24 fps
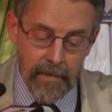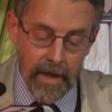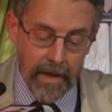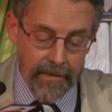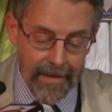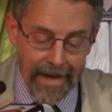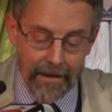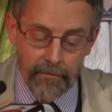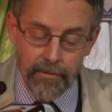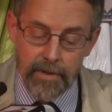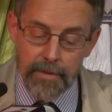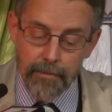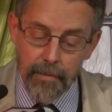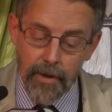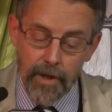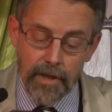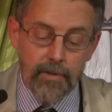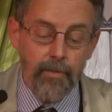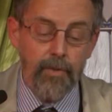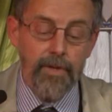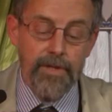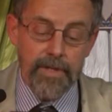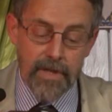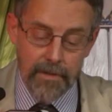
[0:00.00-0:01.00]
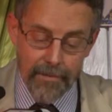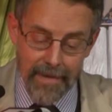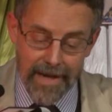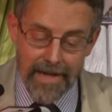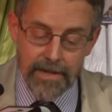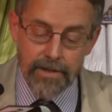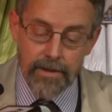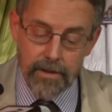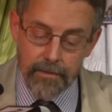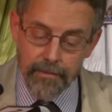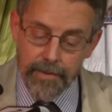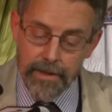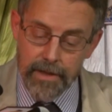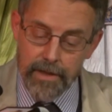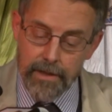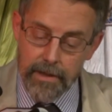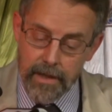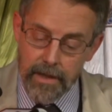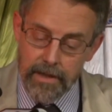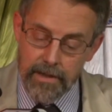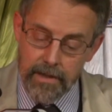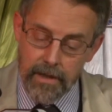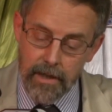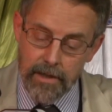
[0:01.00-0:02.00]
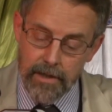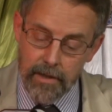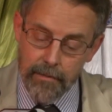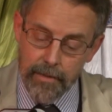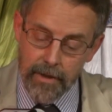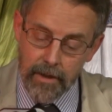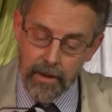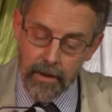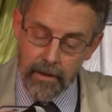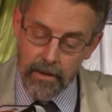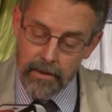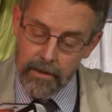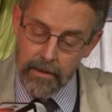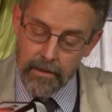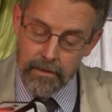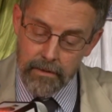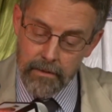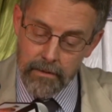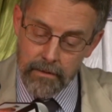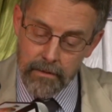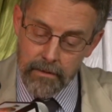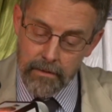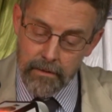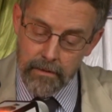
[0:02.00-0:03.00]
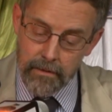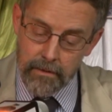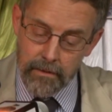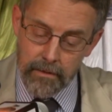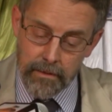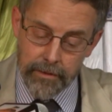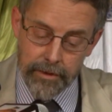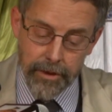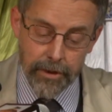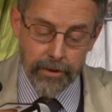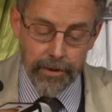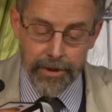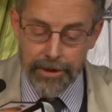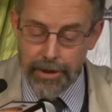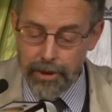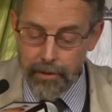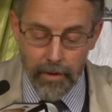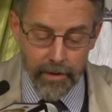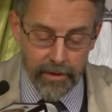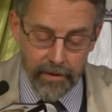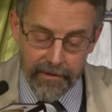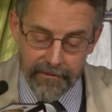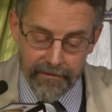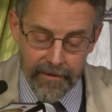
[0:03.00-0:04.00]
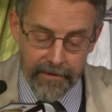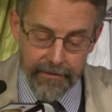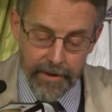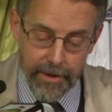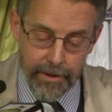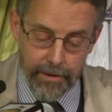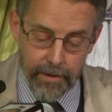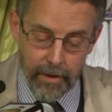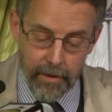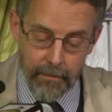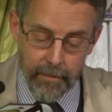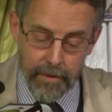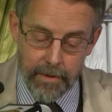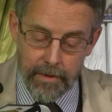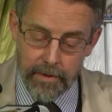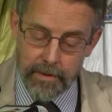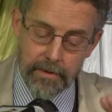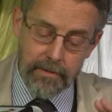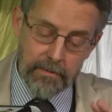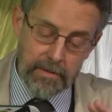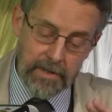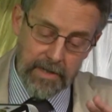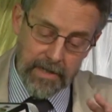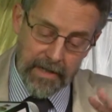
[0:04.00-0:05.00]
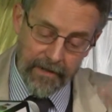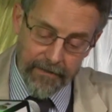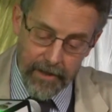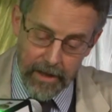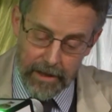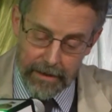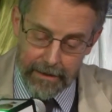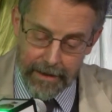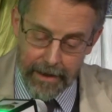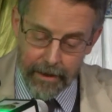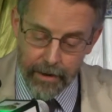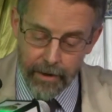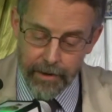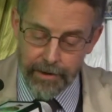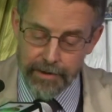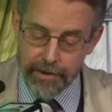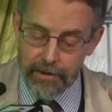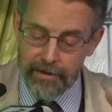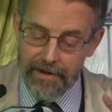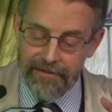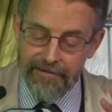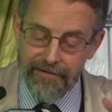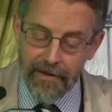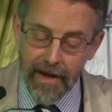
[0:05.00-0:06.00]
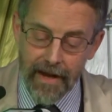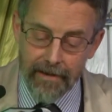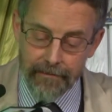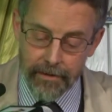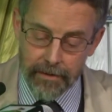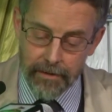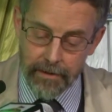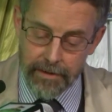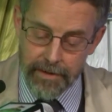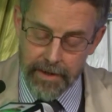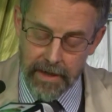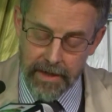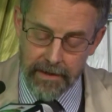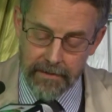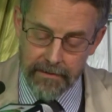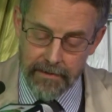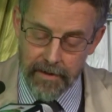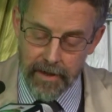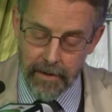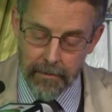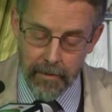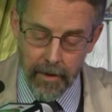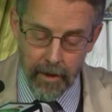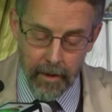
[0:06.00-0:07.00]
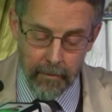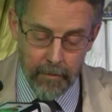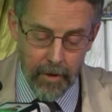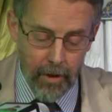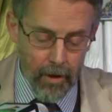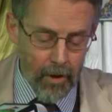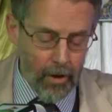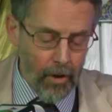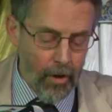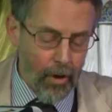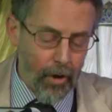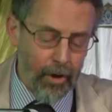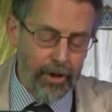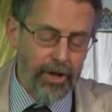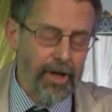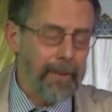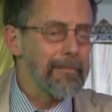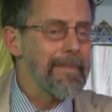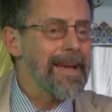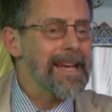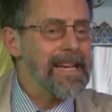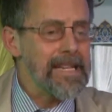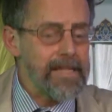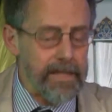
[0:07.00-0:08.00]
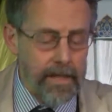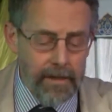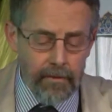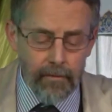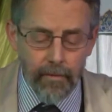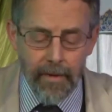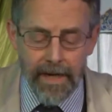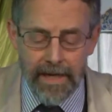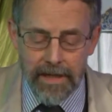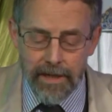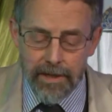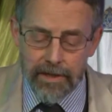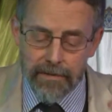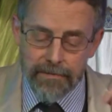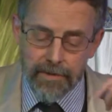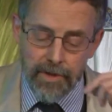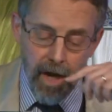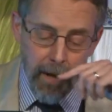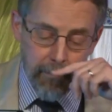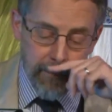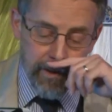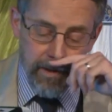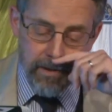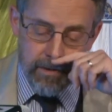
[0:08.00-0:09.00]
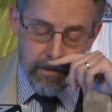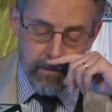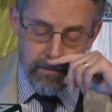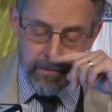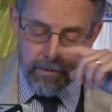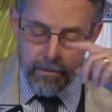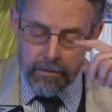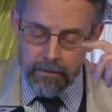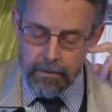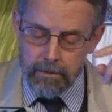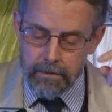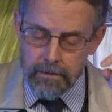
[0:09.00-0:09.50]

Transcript: And that response was the masterpiece that is Nahjul Balagha. Nearly 250 sermons, 70 letters, nearly 500 sayings of the Imam on an amazing range of topics